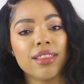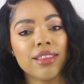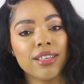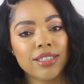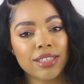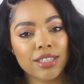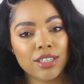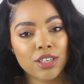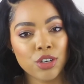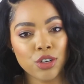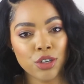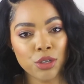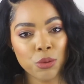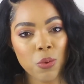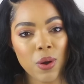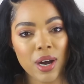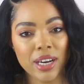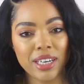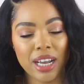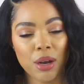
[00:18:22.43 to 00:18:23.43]
this is a good
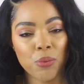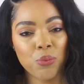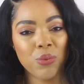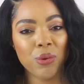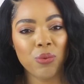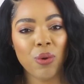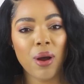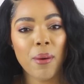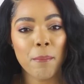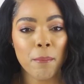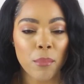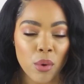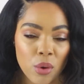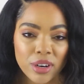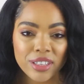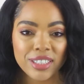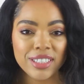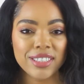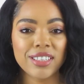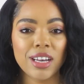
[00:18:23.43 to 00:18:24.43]
one and we want
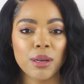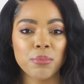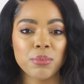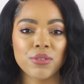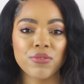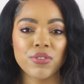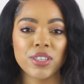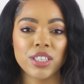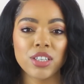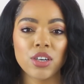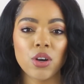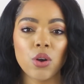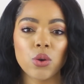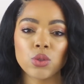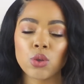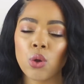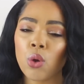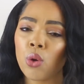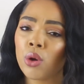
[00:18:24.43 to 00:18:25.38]
more of these types of videos